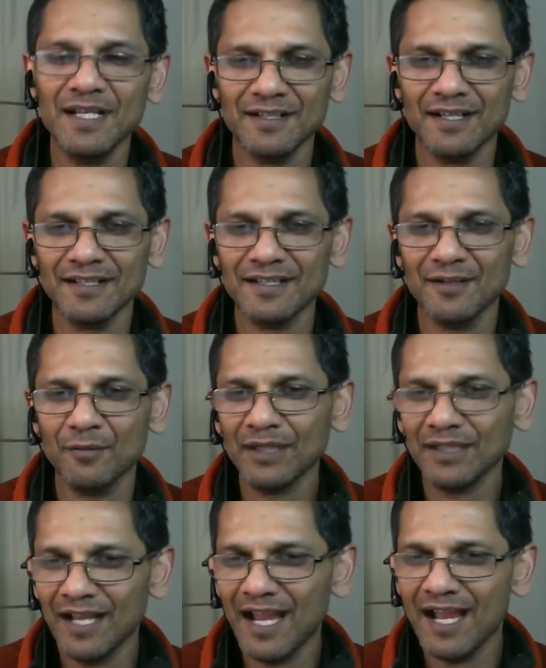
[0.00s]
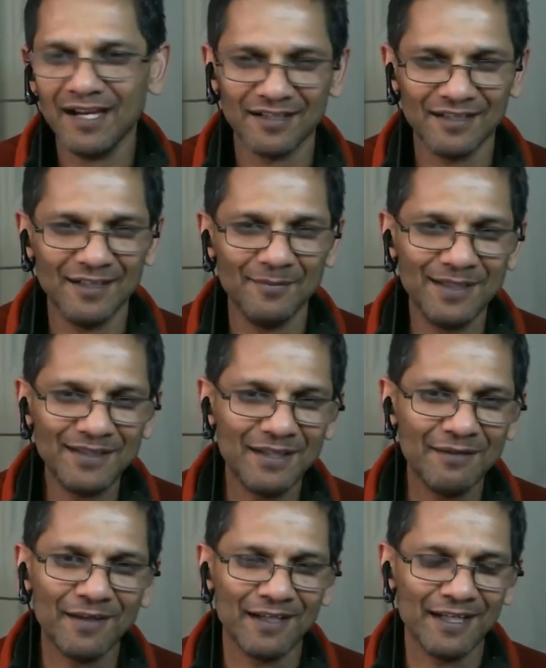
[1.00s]
And I said, what the heck? Let me see
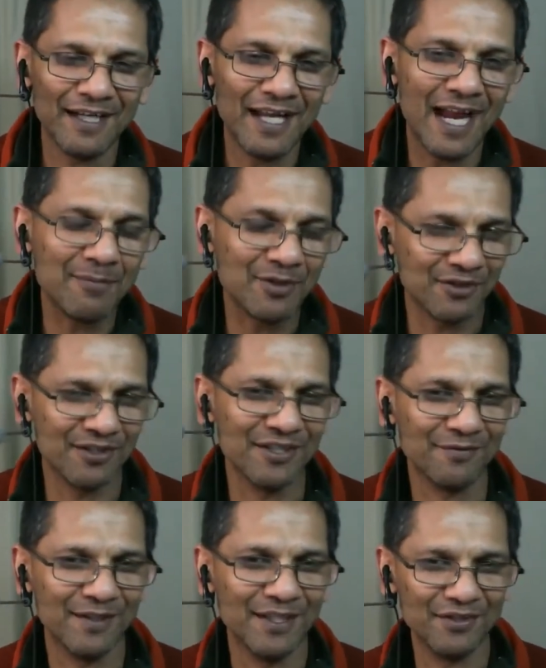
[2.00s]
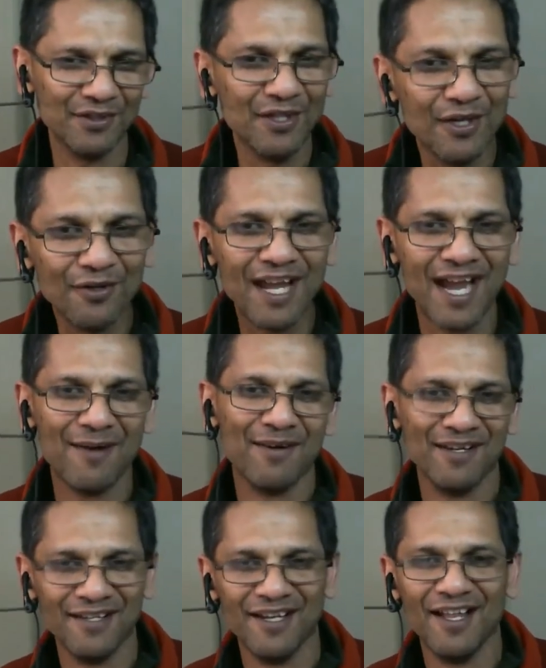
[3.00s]
if I can capture this with this new
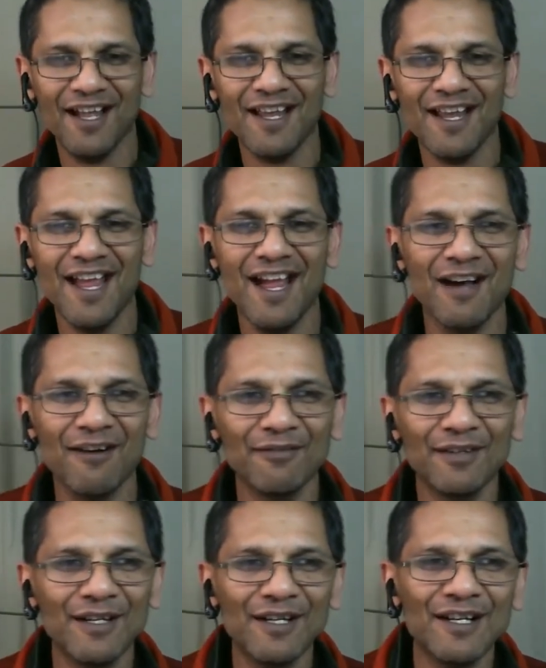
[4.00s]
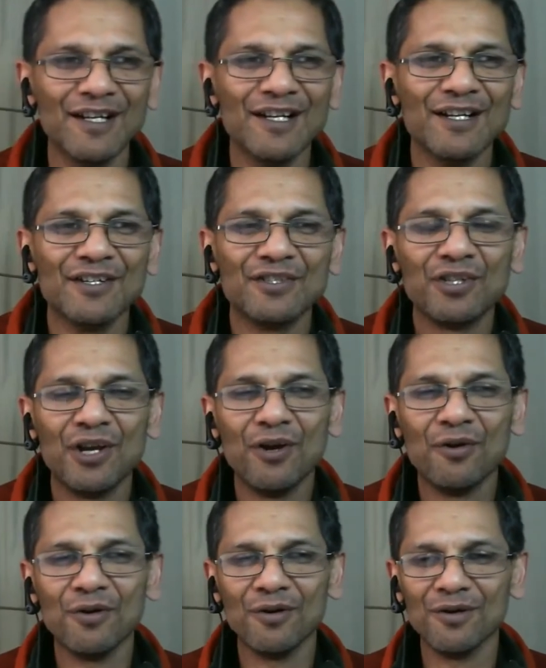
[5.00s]
camera that I have.
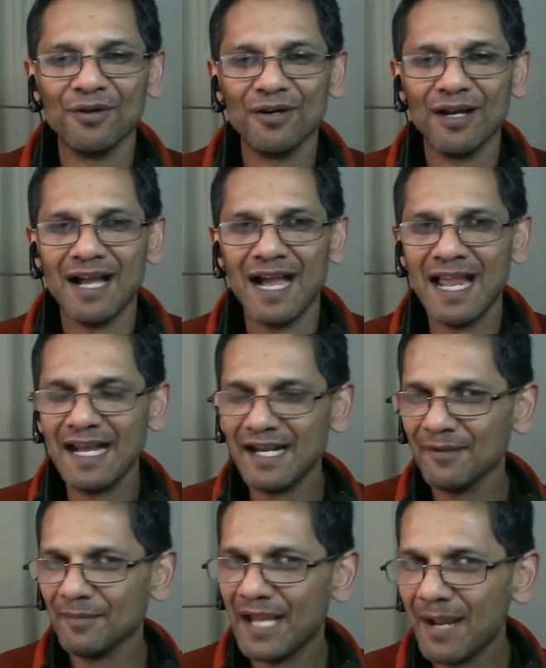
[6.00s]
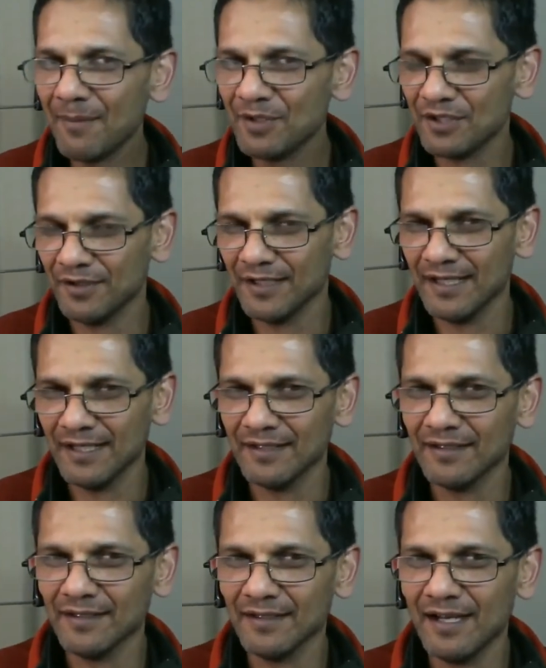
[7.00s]
So I ended up capturing it.
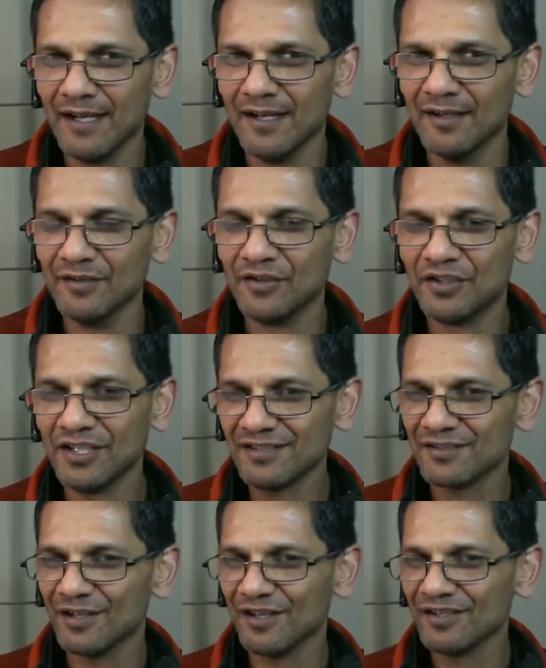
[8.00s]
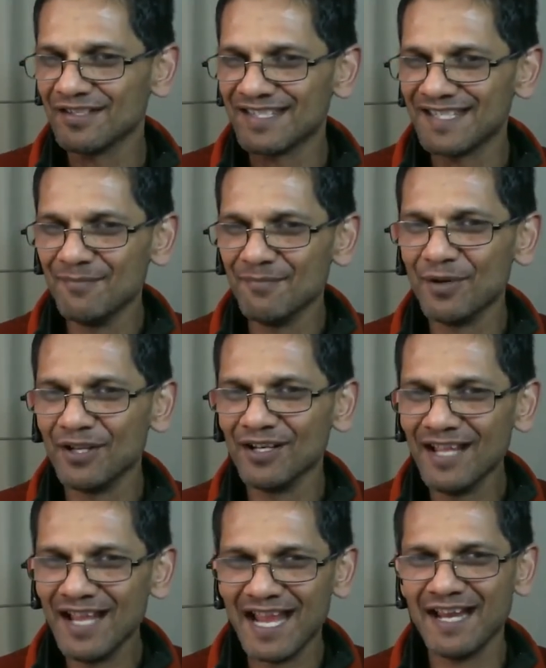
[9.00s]
Just a simple
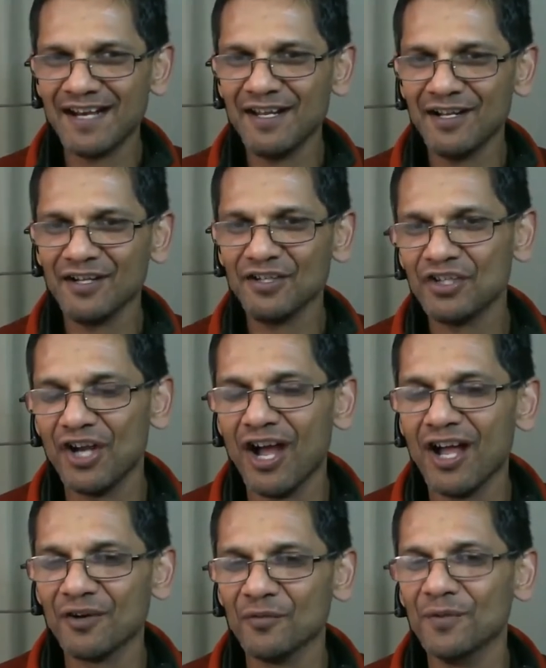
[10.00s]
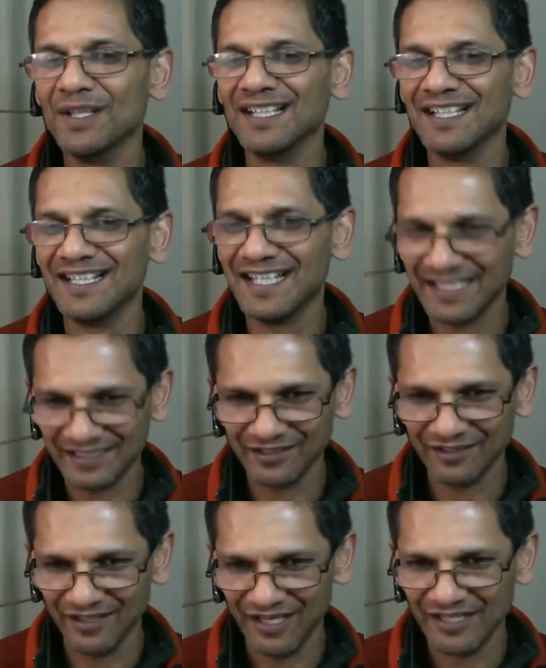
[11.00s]
handheld shot with kit
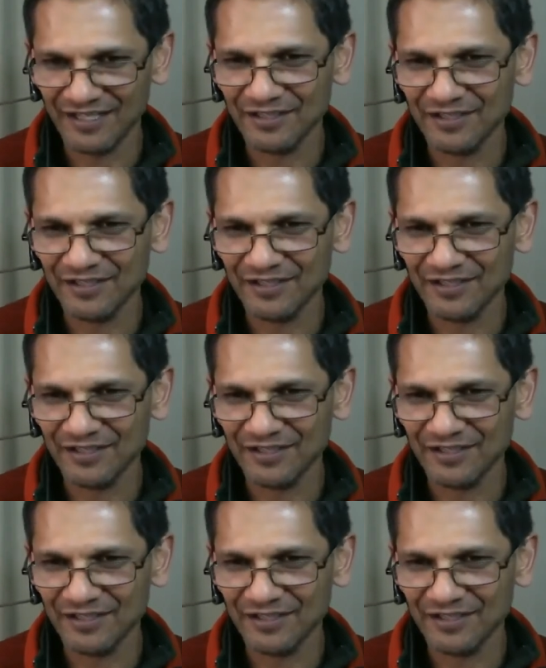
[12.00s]
lens.